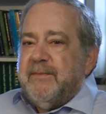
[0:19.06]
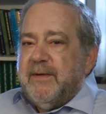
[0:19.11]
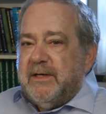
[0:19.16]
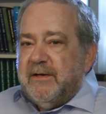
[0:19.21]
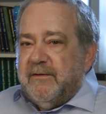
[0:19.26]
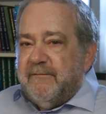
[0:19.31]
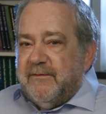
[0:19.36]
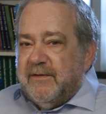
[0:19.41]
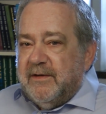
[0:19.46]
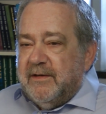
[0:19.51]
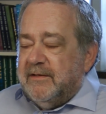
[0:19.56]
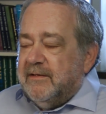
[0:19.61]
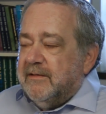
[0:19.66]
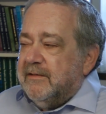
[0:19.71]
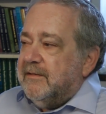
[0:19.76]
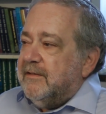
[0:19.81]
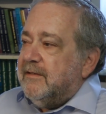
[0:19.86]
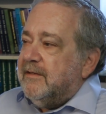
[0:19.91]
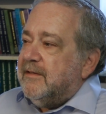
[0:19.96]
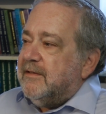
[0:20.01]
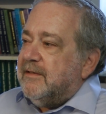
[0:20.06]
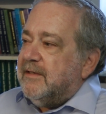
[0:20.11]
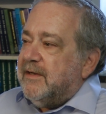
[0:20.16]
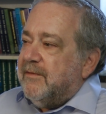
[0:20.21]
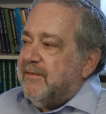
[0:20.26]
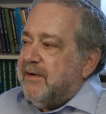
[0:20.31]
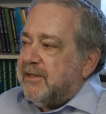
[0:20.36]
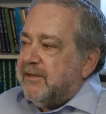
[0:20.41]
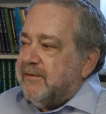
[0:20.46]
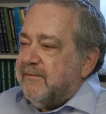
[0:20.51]
Ben-David, the
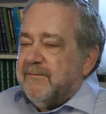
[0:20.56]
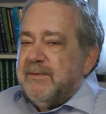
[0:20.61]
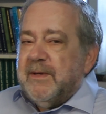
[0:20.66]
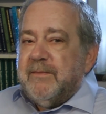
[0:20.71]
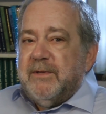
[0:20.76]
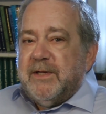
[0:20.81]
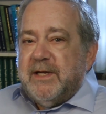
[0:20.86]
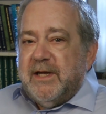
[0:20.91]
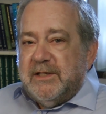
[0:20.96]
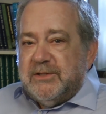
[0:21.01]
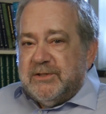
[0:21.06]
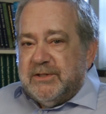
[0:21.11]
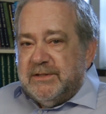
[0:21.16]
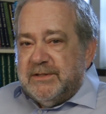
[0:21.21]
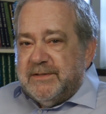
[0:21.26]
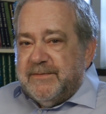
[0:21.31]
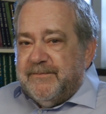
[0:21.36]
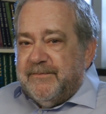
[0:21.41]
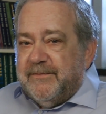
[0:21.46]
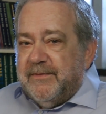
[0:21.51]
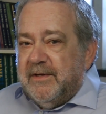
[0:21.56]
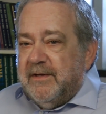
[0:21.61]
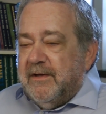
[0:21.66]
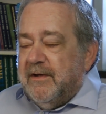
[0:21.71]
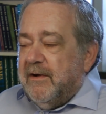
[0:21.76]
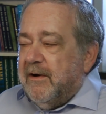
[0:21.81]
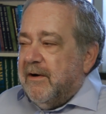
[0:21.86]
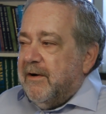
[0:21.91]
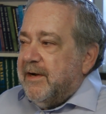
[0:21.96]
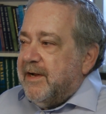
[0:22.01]
Director of Publications.
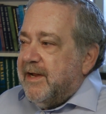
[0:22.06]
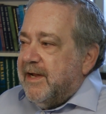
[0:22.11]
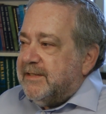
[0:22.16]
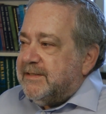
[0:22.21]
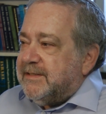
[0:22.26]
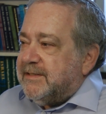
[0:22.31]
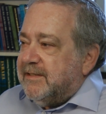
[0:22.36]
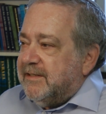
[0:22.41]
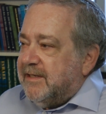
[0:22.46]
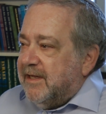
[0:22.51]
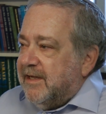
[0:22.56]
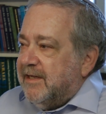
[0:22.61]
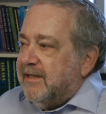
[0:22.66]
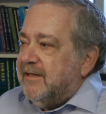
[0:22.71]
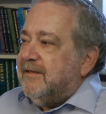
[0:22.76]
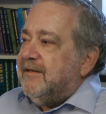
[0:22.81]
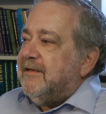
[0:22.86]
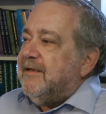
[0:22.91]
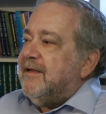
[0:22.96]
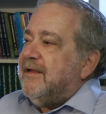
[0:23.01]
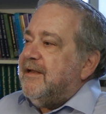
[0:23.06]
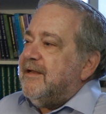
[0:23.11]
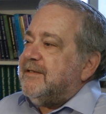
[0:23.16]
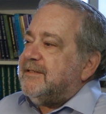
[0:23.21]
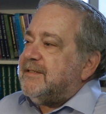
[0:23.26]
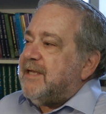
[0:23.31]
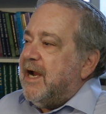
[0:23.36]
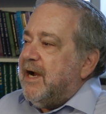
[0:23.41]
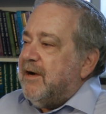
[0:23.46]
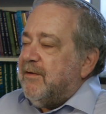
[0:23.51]
Our guest today
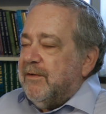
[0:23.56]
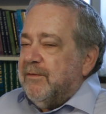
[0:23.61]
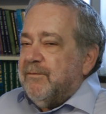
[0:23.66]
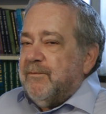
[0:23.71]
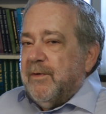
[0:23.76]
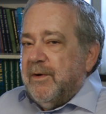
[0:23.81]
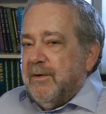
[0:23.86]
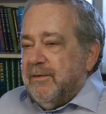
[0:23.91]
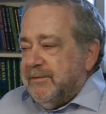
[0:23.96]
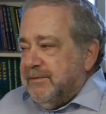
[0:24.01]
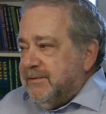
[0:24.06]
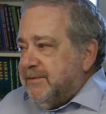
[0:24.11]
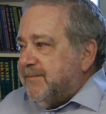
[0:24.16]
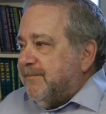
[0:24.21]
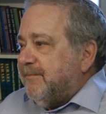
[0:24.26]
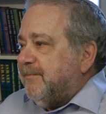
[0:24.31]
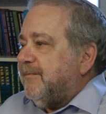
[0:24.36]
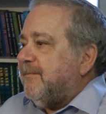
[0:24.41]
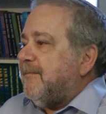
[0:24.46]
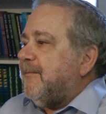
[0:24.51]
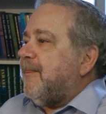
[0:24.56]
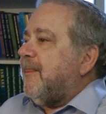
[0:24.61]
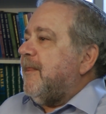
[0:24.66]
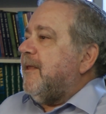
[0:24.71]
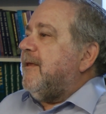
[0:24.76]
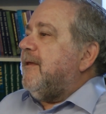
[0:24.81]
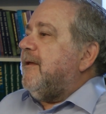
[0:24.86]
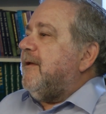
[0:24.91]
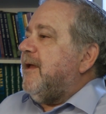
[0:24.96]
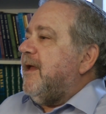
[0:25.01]
is Harold Rhode,
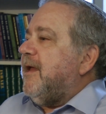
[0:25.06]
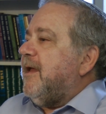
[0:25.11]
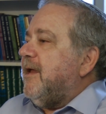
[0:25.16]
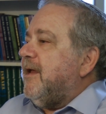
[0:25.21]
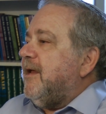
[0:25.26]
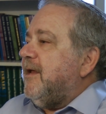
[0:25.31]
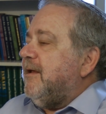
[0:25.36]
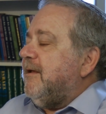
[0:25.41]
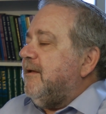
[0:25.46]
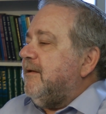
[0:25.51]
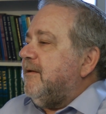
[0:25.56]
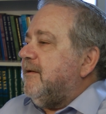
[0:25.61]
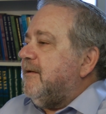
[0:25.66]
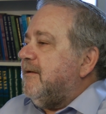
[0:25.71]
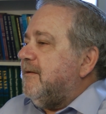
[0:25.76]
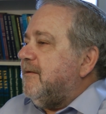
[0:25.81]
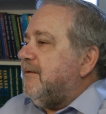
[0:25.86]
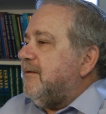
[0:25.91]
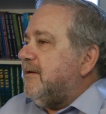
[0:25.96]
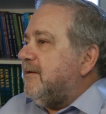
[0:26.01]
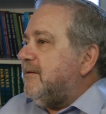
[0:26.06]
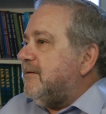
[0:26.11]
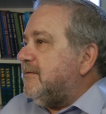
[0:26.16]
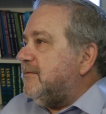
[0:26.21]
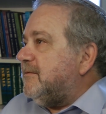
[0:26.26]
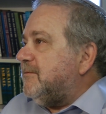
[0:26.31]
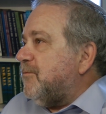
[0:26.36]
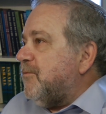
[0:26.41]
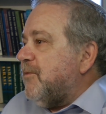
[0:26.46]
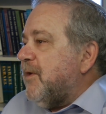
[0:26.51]
a
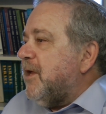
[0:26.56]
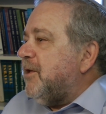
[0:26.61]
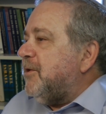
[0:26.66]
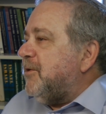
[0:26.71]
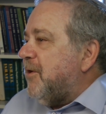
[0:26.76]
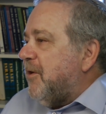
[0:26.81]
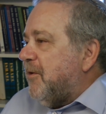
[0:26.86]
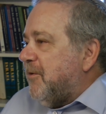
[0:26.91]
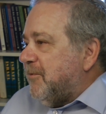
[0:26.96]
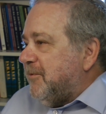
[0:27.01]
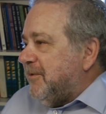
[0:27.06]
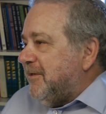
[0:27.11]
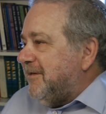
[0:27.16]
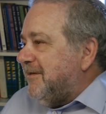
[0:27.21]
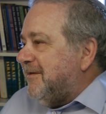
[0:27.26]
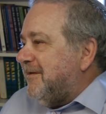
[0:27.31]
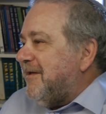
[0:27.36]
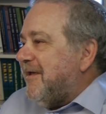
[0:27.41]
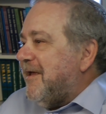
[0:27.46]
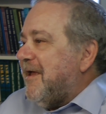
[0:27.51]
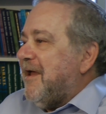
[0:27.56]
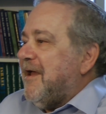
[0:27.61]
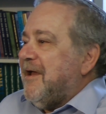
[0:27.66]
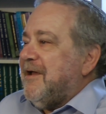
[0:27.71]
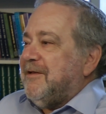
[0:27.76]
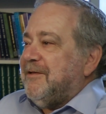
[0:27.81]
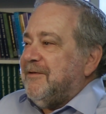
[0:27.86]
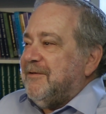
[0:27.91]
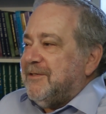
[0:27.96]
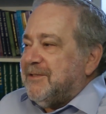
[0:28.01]
well-known
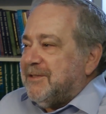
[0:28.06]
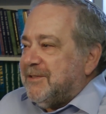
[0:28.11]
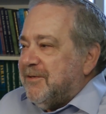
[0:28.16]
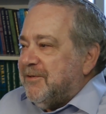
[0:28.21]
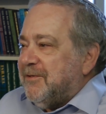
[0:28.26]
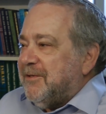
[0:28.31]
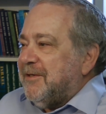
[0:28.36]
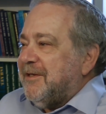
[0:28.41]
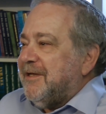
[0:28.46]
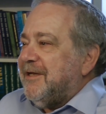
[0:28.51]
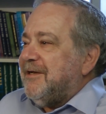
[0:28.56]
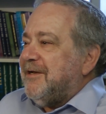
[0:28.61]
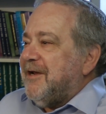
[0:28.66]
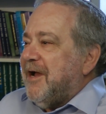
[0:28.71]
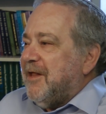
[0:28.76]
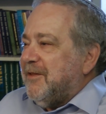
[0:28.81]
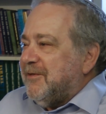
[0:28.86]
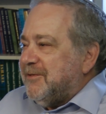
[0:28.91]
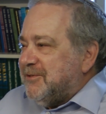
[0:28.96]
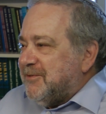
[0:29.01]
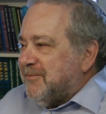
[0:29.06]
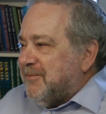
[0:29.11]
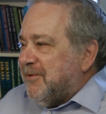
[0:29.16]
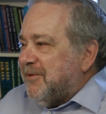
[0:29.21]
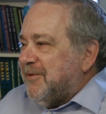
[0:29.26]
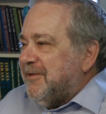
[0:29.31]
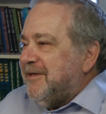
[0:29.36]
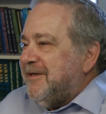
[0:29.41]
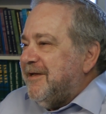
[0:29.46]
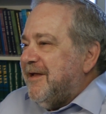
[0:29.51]
and certainly
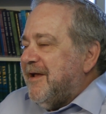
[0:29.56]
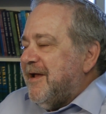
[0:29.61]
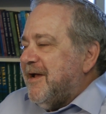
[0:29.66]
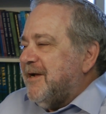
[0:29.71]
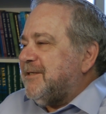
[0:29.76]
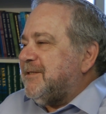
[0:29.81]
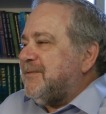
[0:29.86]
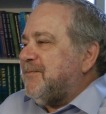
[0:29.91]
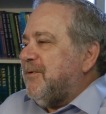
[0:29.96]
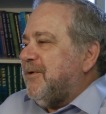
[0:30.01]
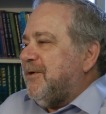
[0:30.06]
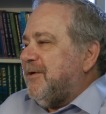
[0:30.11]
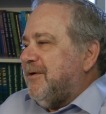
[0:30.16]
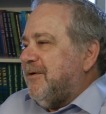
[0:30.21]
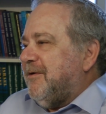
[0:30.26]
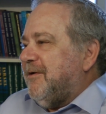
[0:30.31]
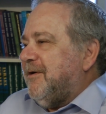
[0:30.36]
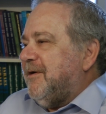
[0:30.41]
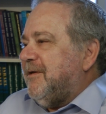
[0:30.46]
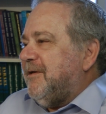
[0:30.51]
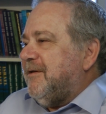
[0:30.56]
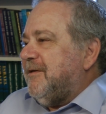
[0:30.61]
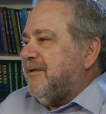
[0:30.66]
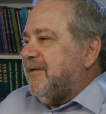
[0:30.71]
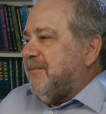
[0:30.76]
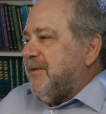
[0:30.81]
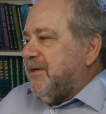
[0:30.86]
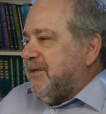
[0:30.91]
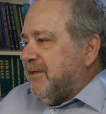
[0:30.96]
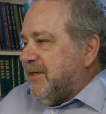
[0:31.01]
knowledgeable expert on
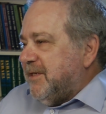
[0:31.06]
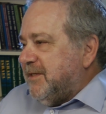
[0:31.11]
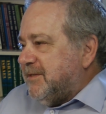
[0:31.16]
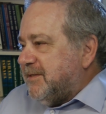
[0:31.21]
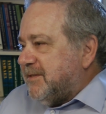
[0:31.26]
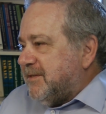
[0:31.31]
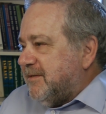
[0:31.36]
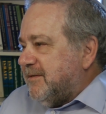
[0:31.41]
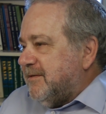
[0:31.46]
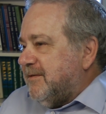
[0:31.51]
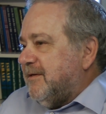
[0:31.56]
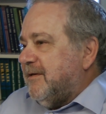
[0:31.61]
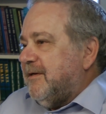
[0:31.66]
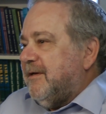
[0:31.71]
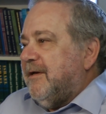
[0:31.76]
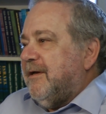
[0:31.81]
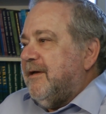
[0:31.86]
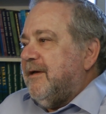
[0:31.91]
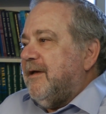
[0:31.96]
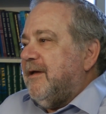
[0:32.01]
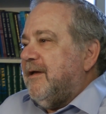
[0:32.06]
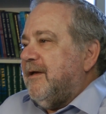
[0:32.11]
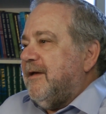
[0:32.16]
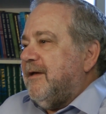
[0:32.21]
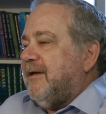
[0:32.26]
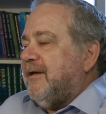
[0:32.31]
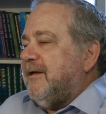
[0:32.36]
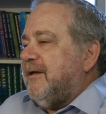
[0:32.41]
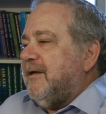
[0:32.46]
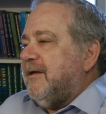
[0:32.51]
the Middle East,
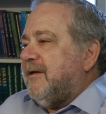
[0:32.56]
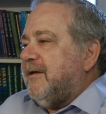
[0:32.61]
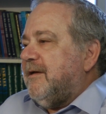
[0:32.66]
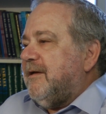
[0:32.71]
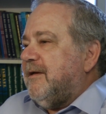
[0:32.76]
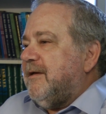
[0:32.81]
a